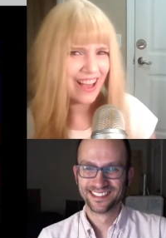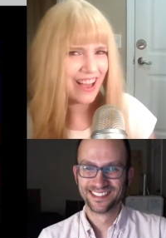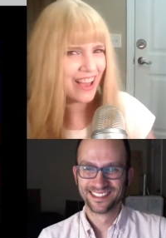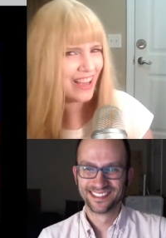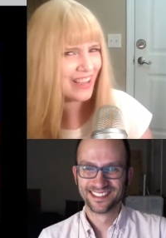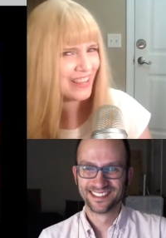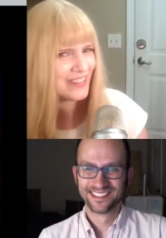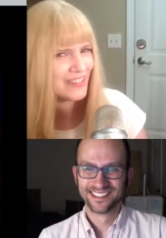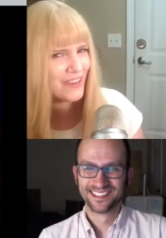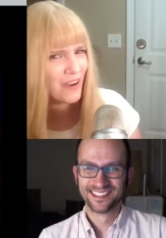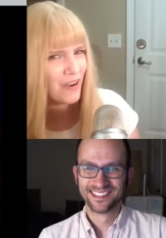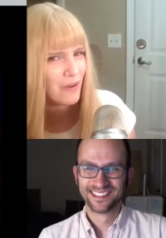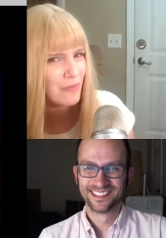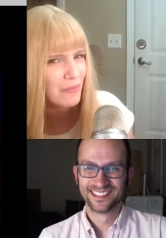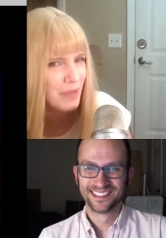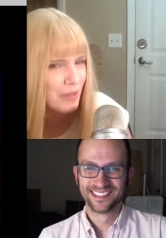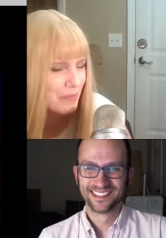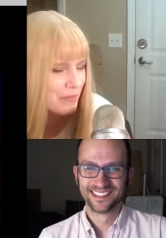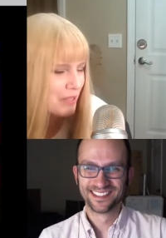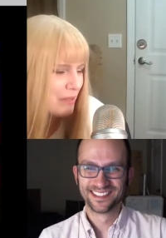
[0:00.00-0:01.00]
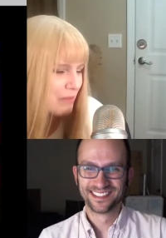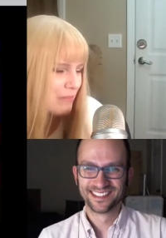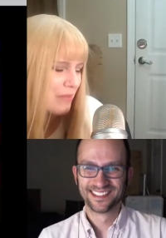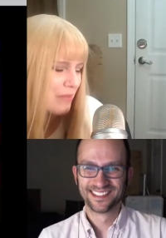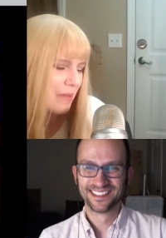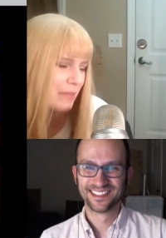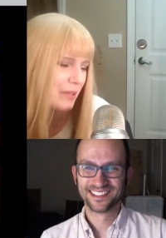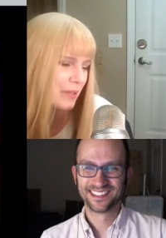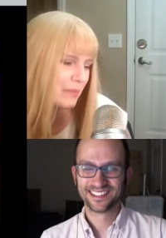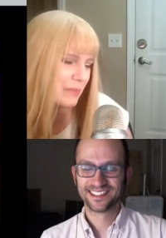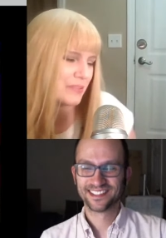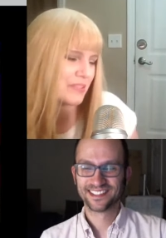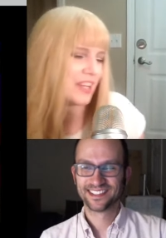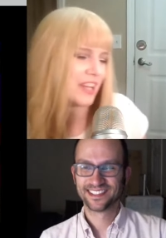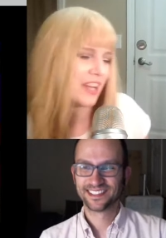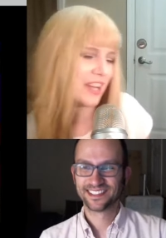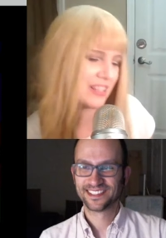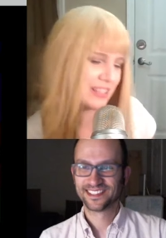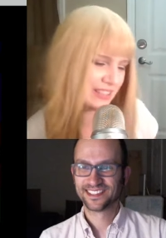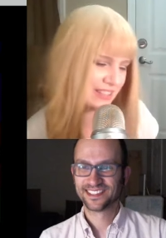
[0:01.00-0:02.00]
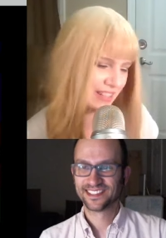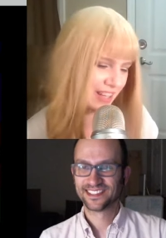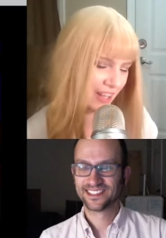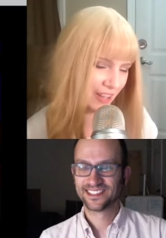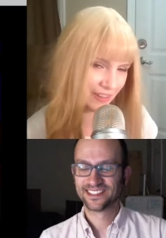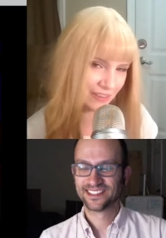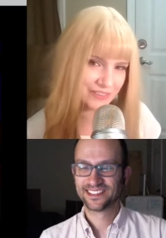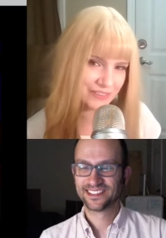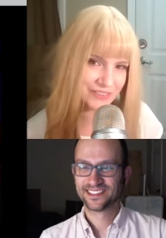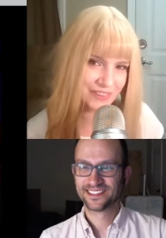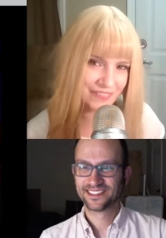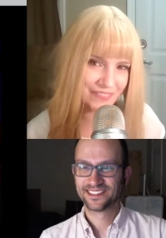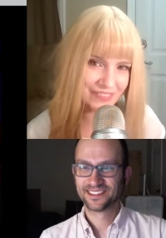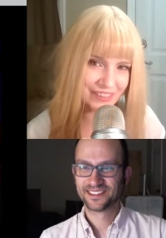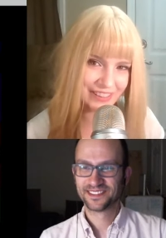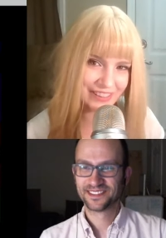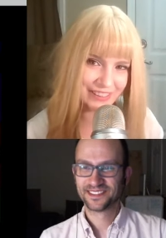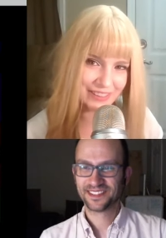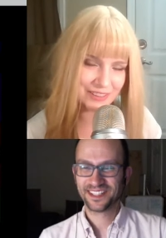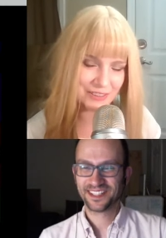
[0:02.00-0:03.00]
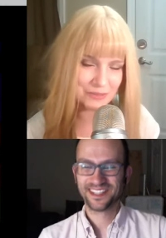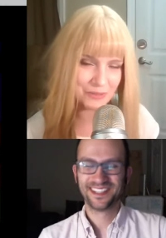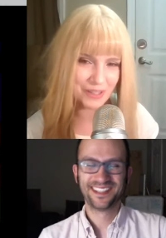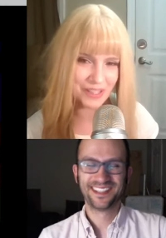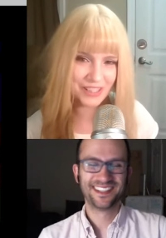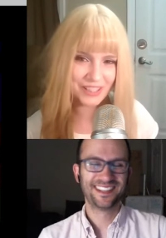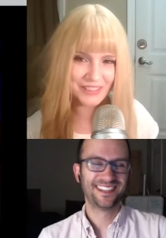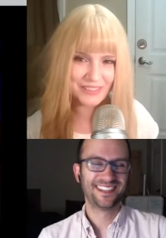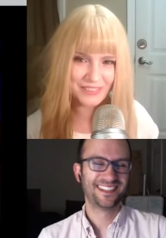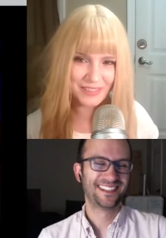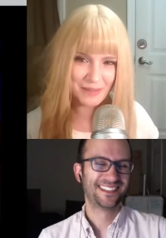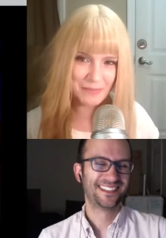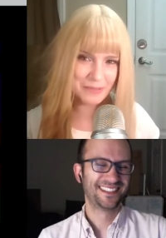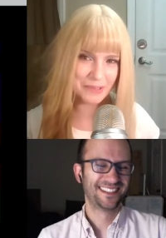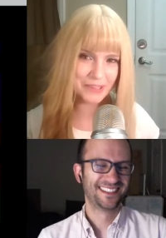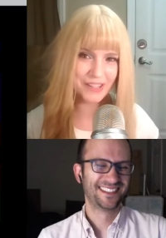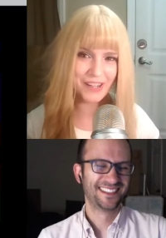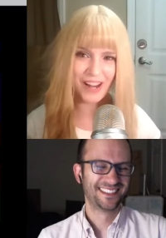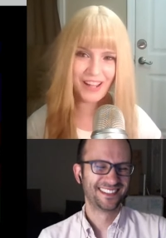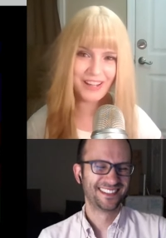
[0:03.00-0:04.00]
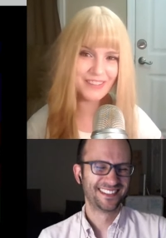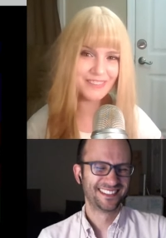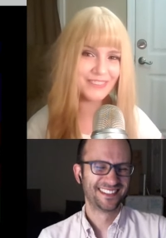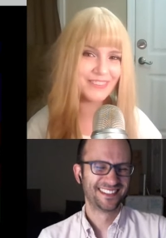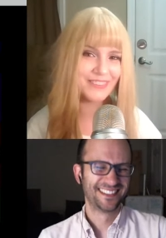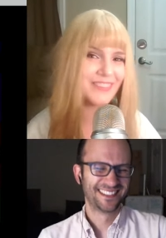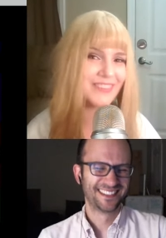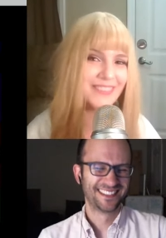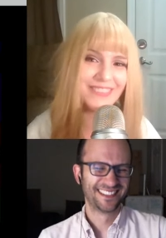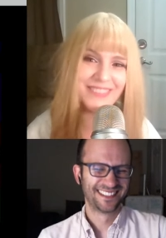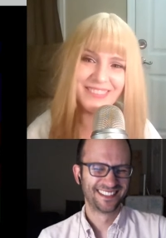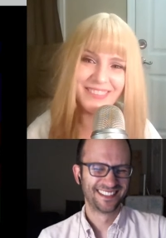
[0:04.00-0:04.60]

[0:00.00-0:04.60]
Speaker 1: I know. Maybe maybe it was like on sale or something, and that's why I got Skipper. I don't know.